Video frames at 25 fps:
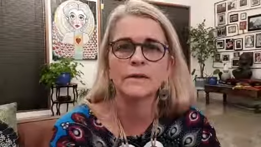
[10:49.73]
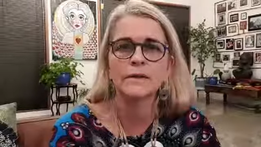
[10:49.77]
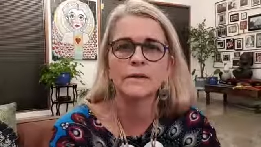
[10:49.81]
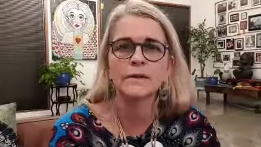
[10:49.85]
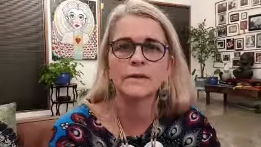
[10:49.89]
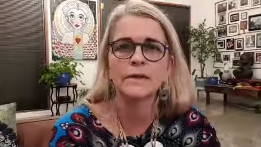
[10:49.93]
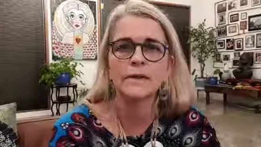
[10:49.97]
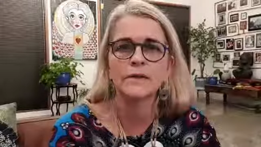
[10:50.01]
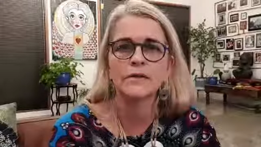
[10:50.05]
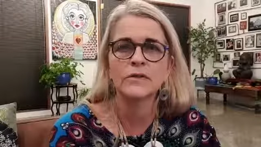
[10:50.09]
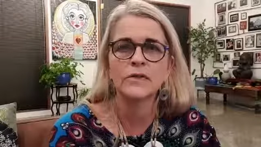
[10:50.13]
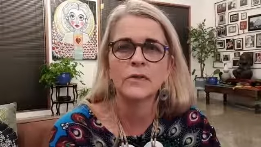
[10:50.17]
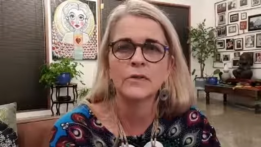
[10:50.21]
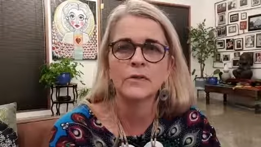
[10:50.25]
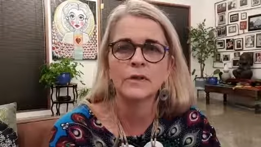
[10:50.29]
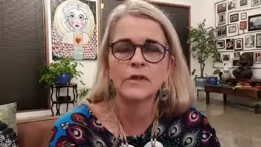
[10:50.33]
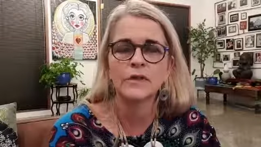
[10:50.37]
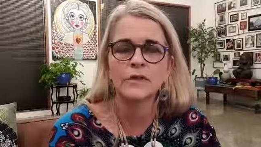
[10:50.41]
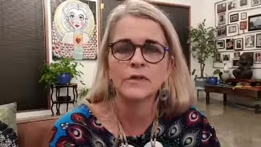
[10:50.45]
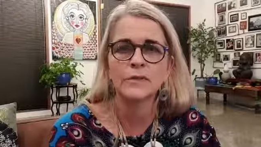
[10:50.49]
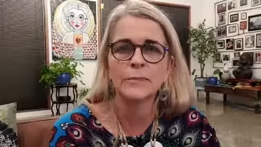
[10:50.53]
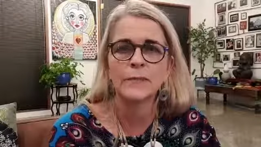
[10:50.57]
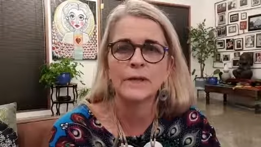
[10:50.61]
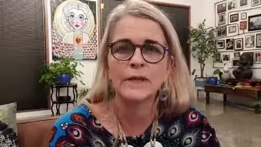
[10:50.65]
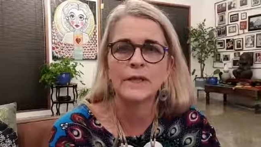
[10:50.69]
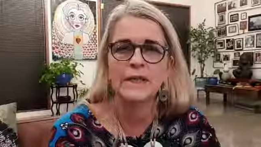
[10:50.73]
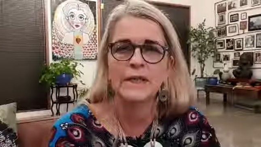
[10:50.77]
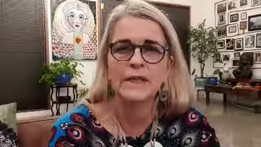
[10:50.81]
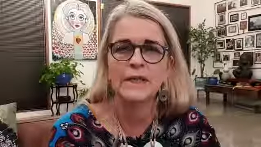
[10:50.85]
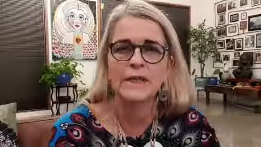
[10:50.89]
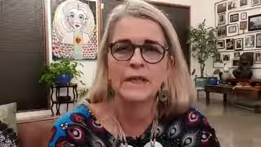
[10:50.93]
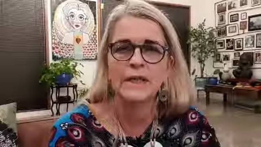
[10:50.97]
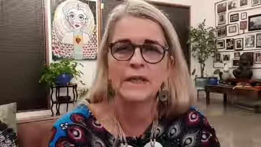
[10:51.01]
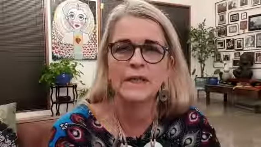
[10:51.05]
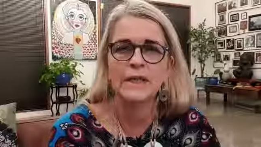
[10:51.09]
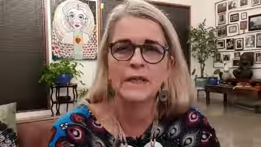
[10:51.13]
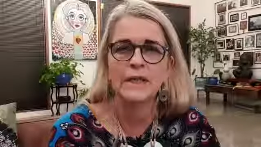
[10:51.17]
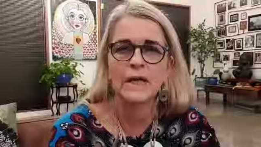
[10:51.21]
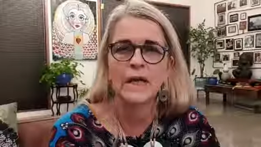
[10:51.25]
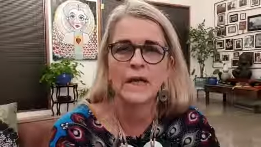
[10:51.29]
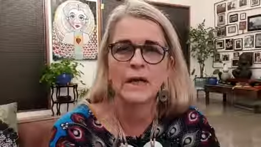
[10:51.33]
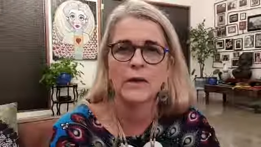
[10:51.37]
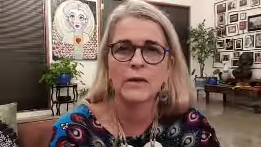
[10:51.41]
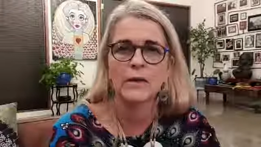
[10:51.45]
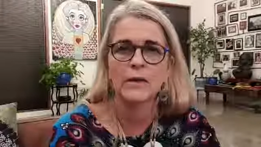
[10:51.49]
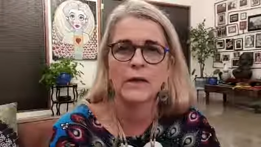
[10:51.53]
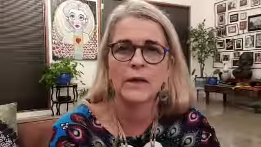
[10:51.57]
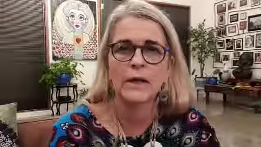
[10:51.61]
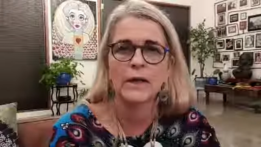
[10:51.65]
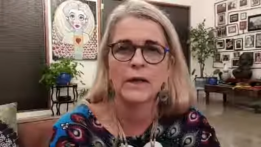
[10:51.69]
so that's been a year
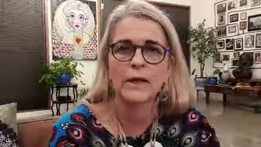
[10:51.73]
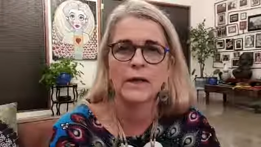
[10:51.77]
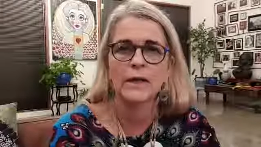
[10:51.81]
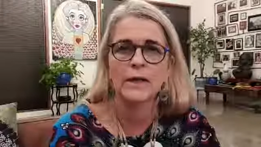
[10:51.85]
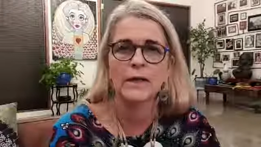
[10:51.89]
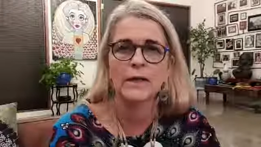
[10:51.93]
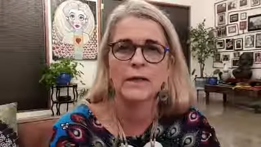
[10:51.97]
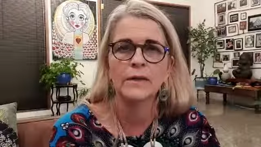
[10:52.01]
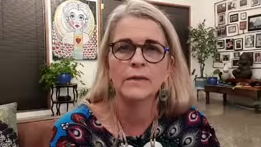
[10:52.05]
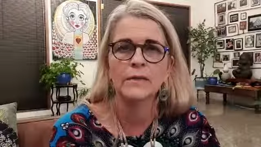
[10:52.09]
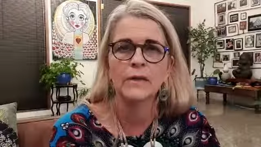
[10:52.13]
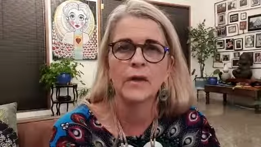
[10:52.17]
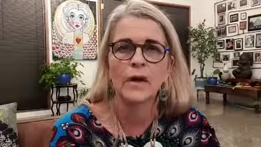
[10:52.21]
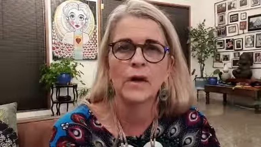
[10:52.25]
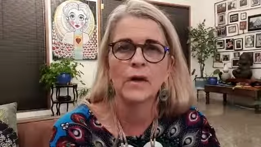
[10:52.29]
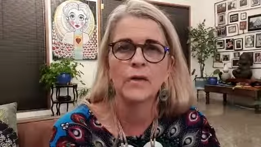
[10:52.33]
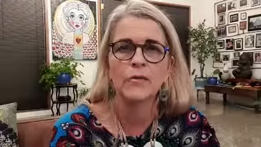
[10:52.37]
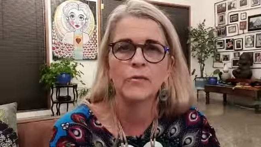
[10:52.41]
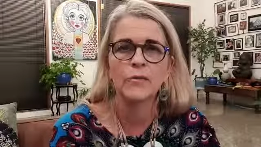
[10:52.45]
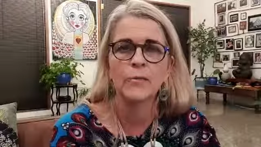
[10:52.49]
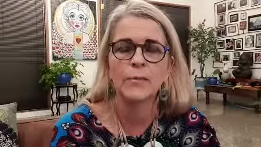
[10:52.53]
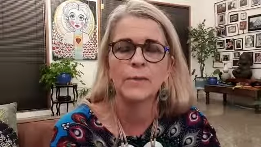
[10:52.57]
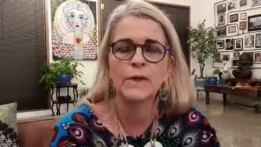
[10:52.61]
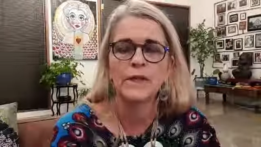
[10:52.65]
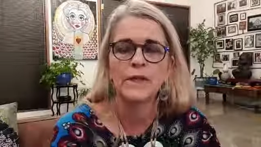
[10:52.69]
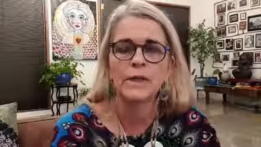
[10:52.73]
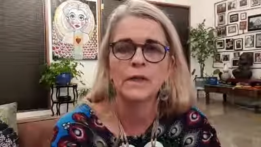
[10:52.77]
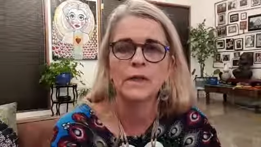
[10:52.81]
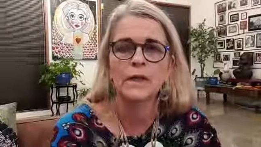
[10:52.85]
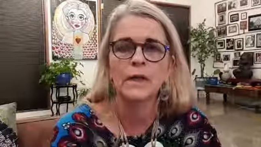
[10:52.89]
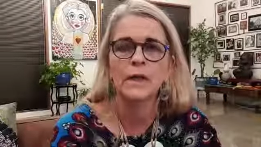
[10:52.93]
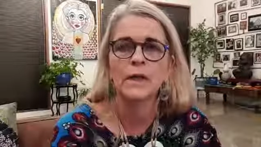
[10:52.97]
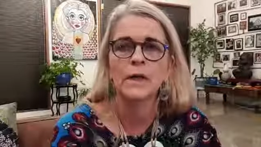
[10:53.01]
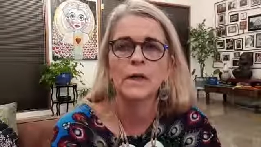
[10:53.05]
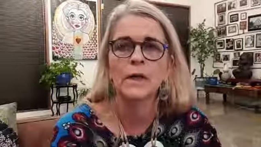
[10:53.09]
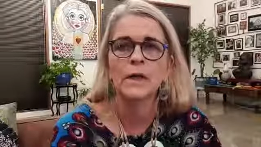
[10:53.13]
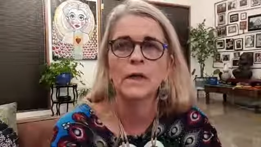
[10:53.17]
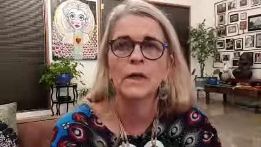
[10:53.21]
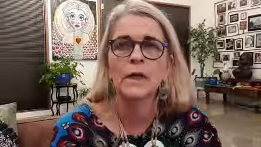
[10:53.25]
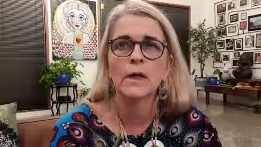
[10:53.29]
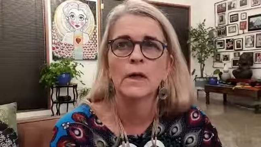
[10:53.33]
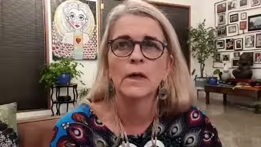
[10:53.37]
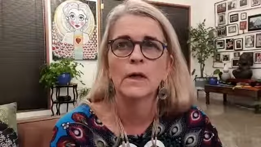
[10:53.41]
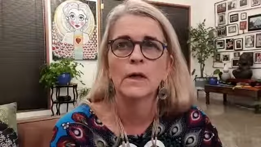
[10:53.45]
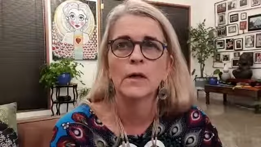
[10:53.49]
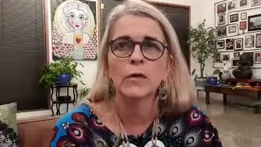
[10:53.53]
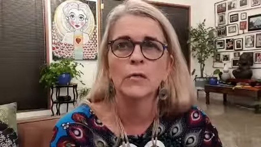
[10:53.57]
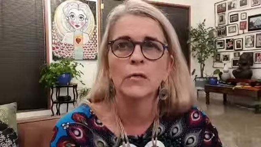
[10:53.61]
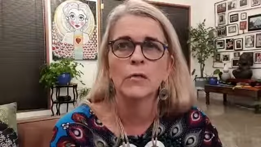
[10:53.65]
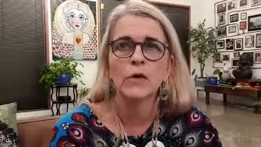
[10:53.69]
now, and I've been
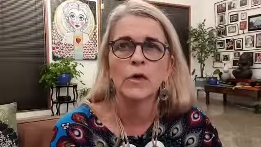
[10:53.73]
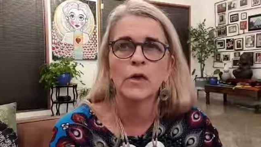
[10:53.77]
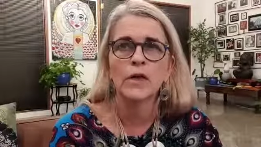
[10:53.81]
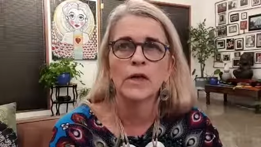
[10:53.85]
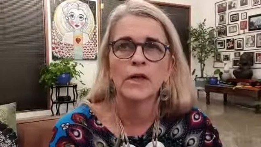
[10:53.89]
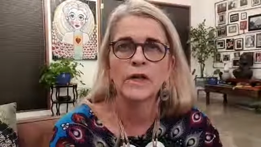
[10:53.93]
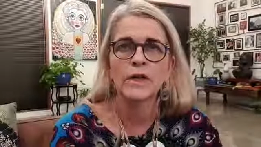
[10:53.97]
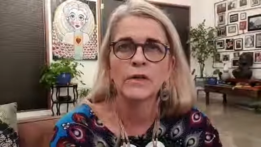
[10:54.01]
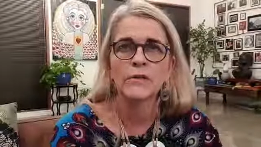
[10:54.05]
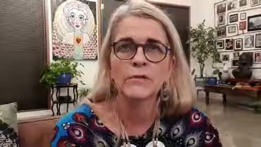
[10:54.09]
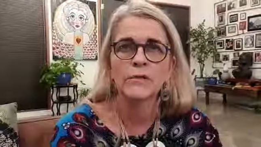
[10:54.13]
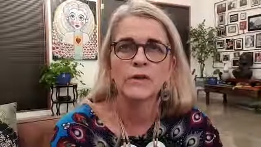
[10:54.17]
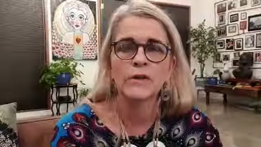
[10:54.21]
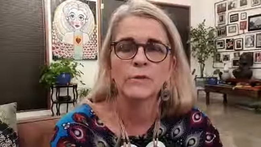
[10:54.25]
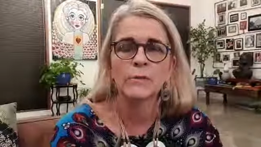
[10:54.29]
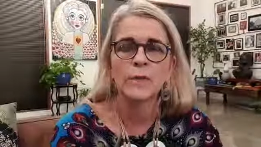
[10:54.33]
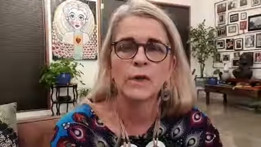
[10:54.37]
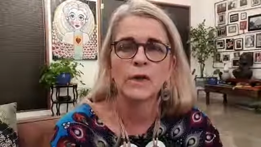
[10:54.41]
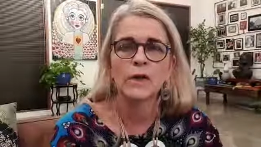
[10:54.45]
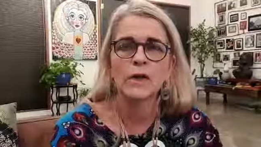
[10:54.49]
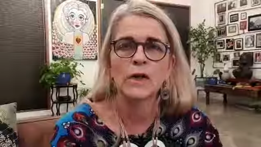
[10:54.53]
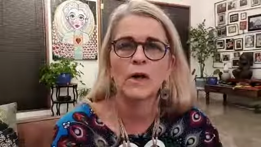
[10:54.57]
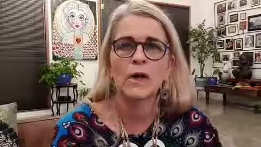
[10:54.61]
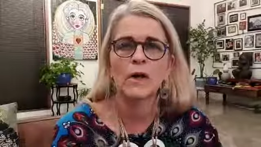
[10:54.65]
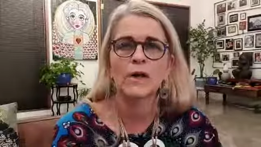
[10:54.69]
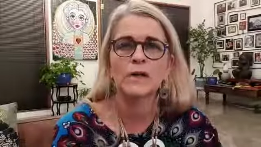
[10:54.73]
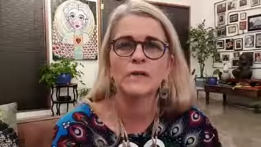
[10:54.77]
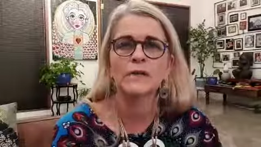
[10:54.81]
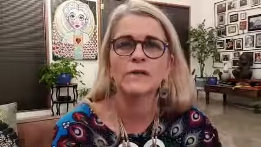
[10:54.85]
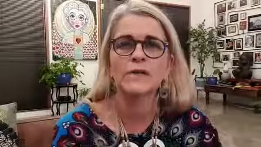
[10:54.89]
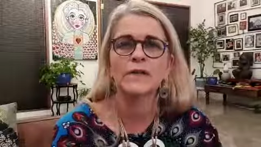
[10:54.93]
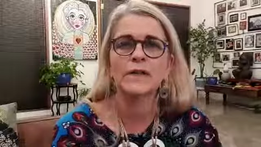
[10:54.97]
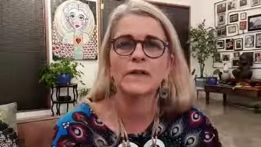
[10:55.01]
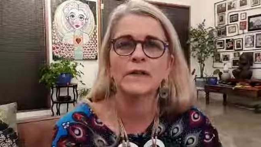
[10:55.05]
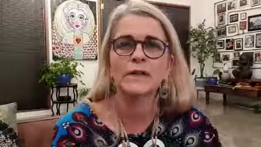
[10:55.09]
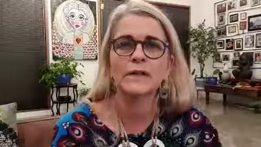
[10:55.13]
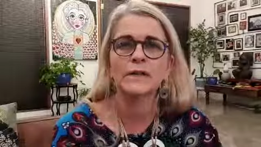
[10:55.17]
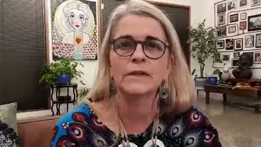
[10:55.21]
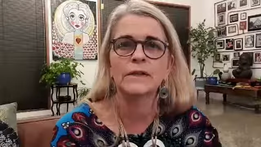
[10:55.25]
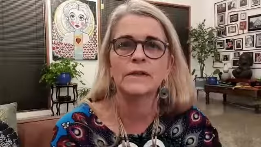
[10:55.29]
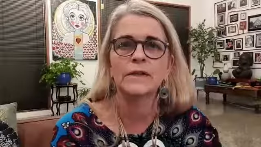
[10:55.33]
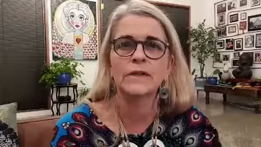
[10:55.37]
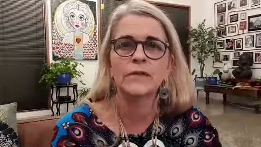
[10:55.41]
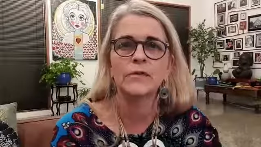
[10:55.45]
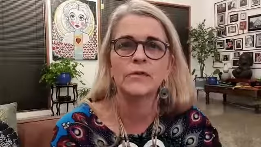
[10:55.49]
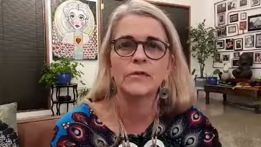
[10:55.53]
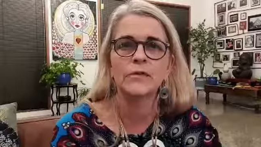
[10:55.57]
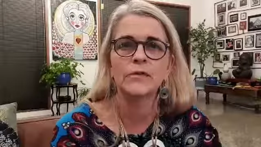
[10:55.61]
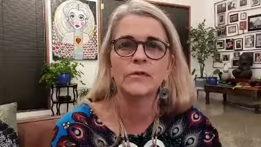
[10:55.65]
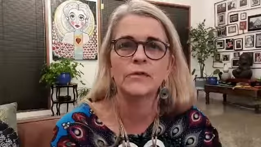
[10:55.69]
working with my clients in a
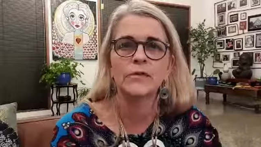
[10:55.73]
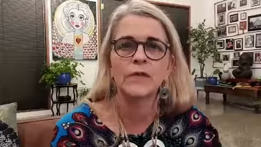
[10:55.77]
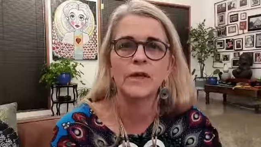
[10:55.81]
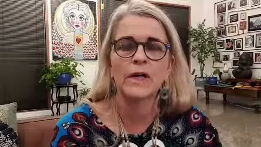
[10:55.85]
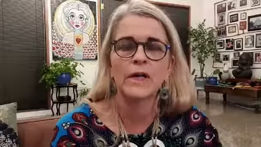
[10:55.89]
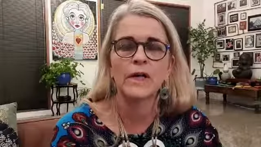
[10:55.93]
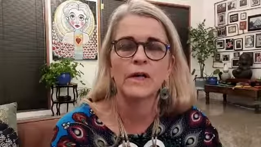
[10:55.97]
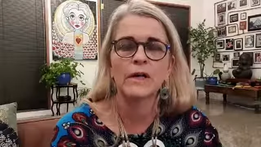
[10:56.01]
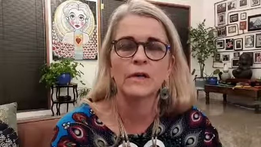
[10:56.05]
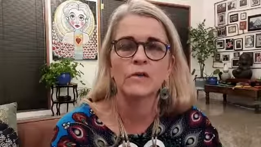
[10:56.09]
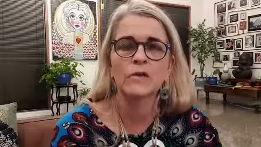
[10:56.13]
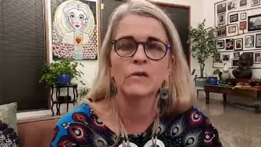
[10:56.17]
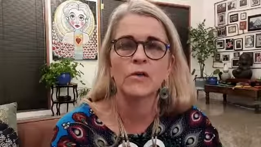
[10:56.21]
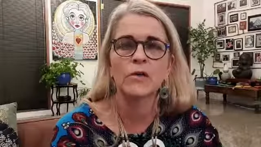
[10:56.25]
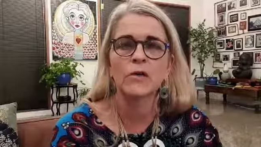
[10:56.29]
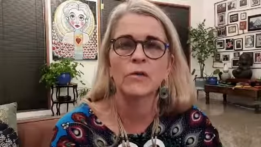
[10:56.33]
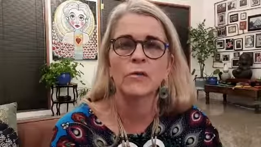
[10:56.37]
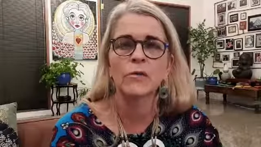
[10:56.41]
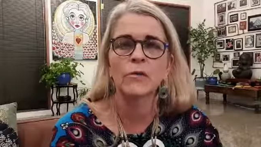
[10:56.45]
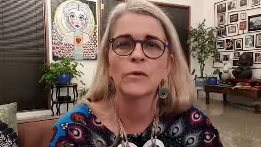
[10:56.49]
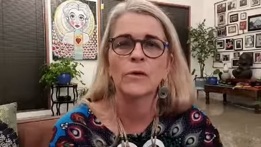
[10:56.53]
different way. So